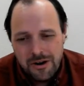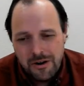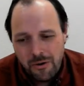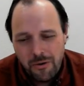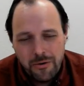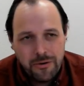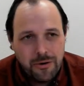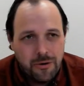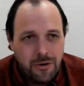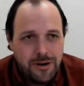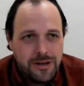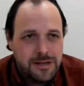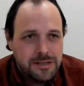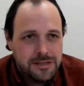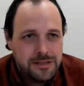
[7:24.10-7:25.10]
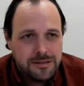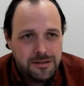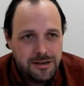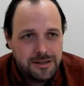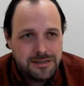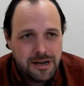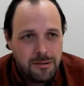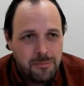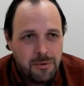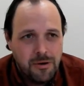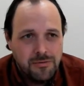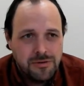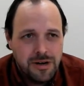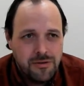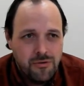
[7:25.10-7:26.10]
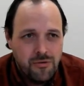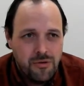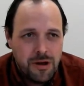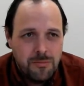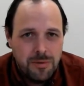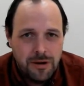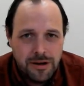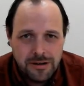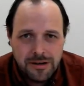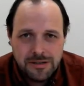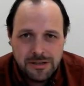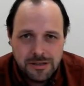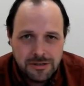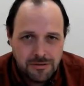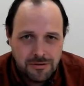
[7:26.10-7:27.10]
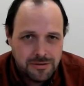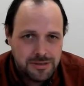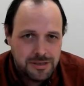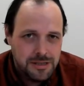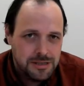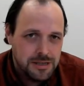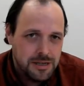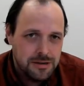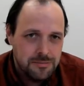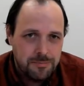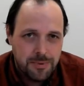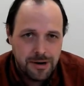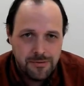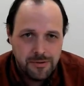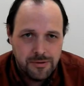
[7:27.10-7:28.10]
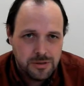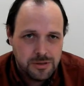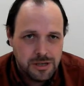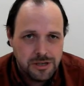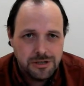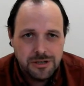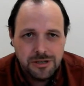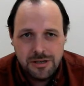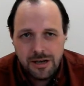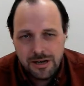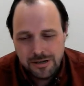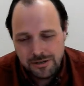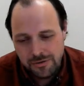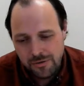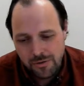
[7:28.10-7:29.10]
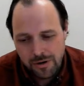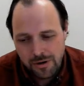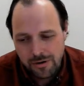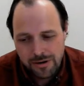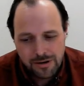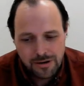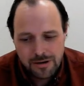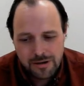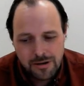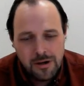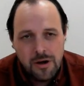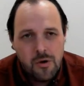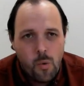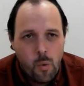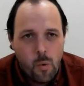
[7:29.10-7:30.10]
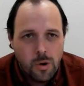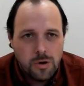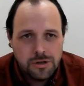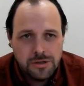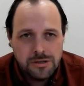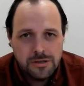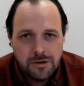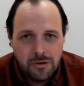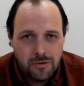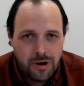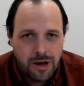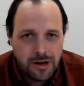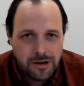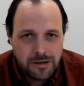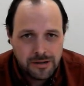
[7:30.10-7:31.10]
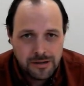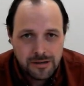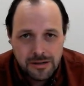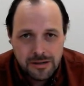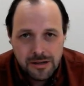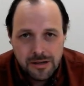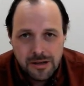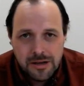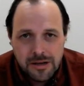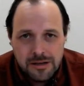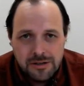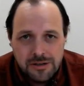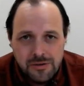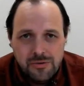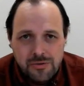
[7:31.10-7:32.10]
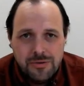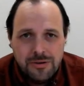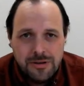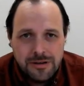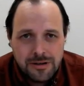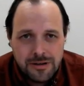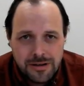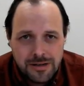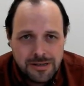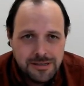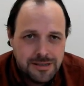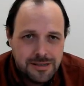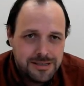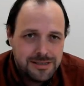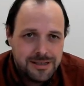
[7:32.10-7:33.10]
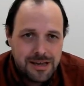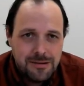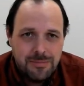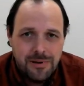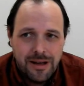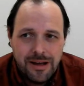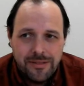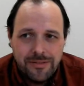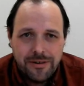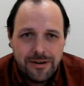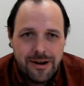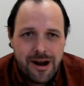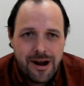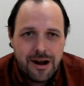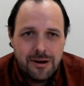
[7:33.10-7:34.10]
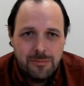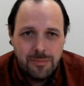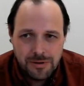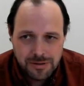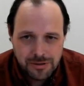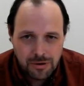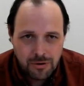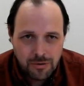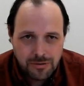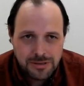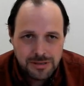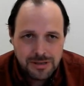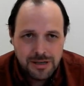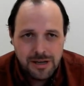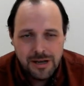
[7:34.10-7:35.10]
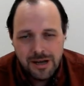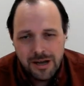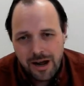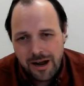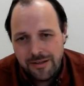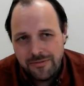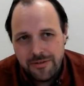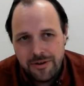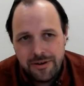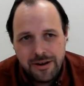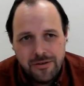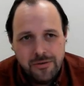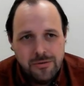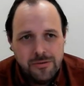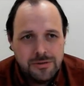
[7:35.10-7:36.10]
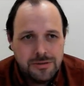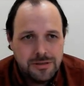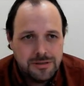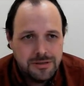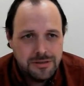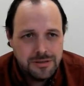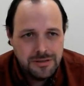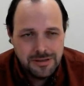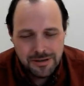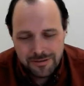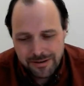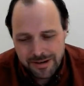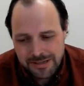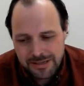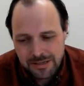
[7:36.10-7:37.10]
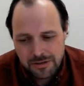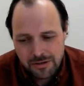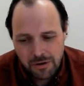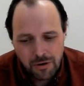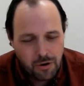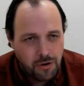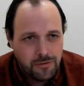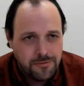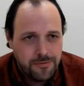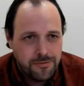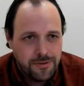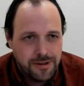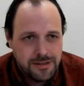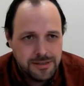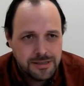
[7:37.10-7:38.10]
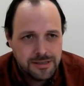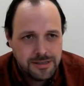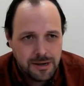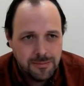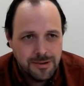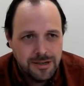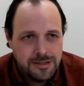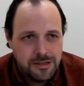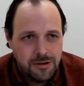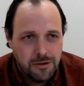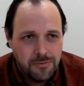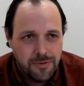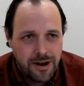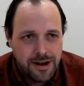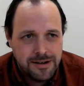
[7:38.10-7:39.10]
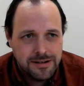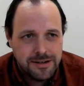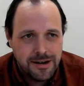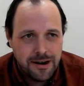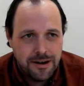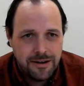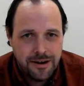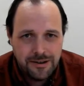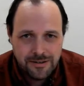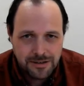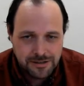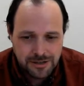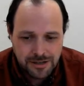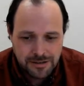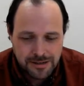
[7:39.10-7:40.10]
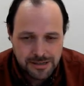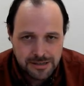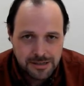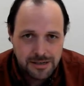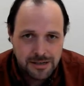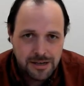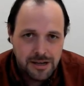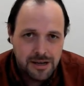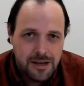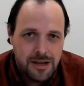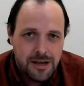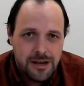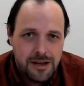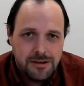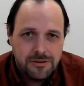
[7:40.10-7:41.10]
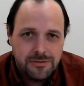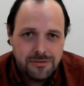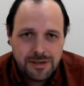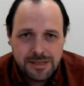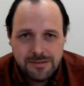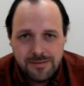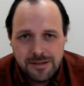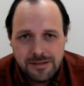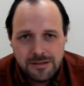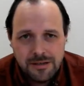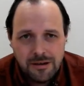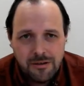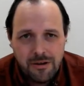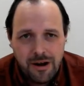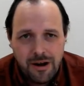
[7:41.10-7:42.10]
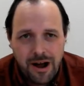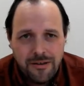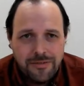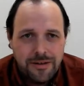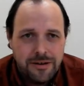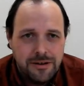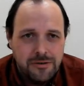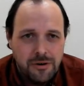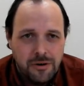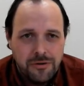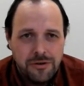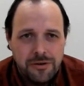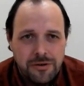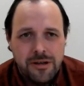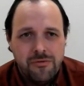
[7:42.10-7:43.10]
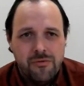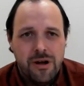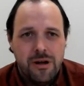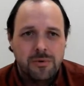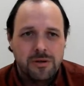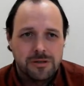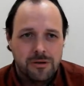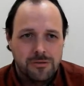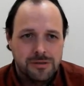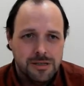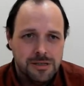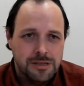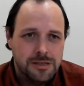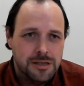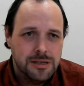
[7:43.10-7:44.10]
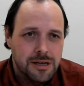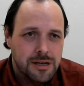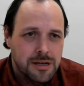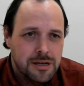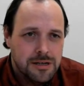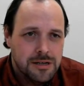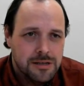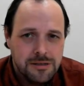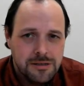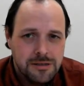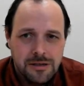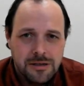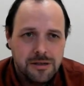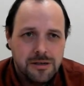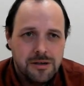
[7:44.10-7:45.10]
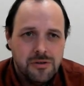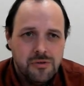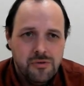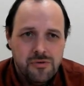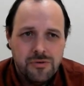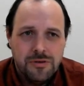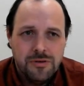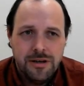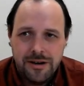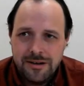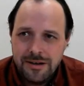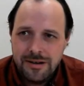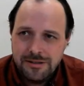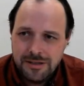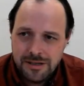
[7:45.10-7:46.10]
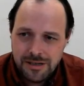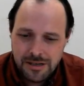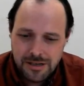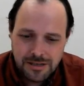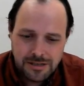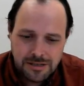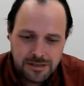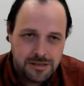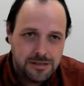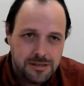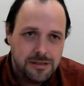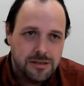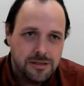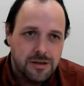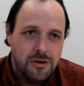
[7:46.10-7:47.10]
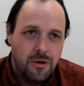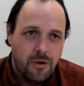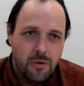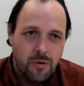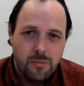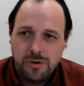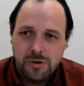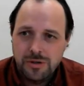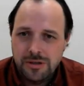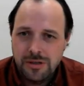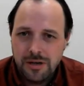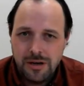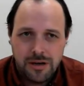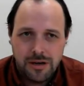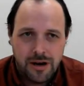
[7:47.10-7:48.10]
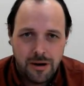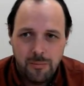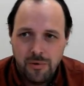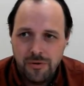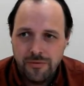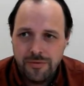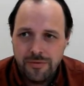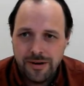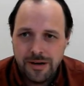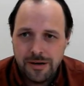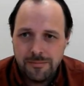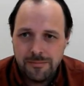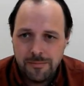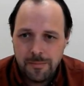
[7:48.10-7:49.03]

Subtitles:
Our colleagues talked about renewable energy sources in previous session, and you can watch it online. The nuclear is a stable and reliable source and reduces the risk of instability of entire energy grid. In contrast with other non-renewable sources, the nuclear energy is almost carbon-free.